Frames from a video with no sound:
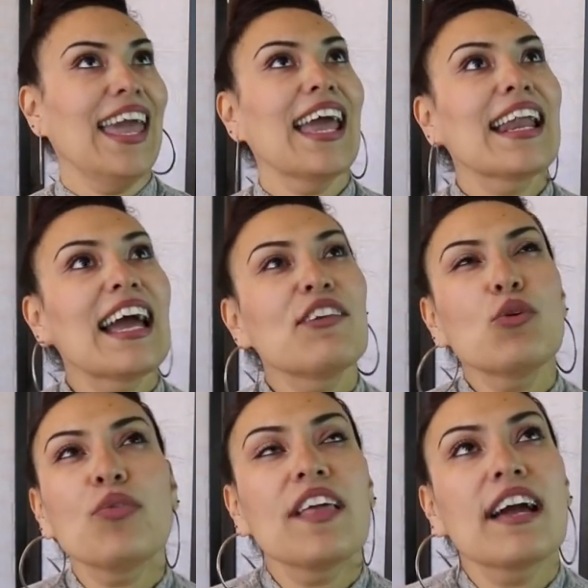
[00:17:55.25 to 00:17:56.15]
And I
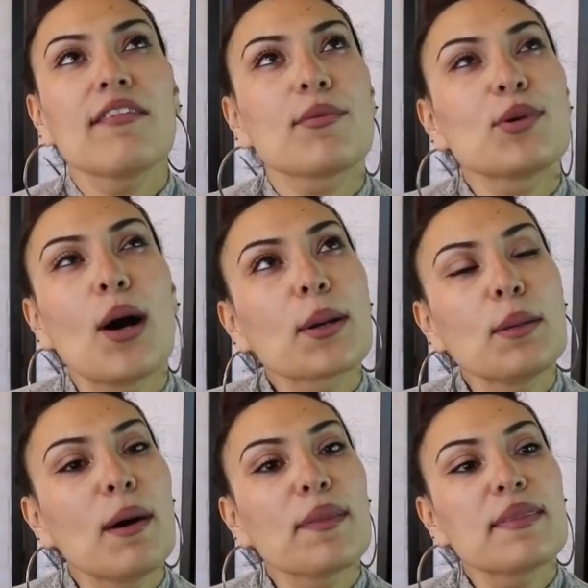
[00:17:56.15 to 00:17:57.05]
don't think I've ever talked
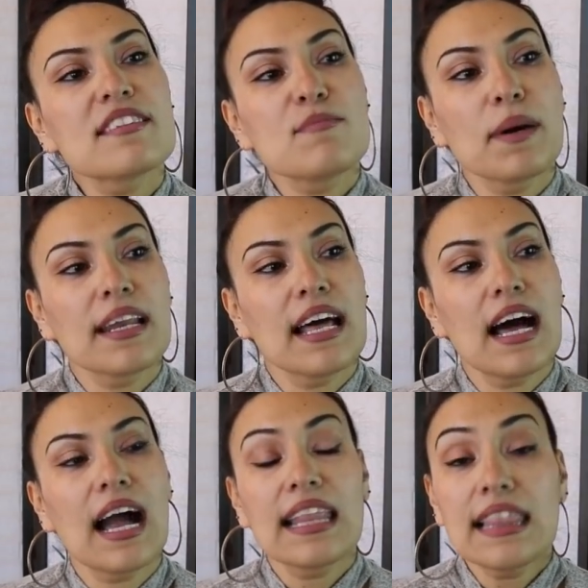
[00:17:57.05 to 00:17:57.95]
about this, but
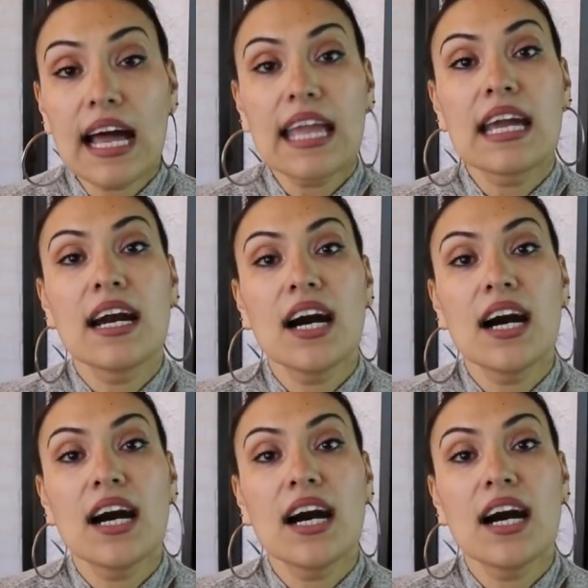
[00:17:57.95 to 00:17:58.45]
I like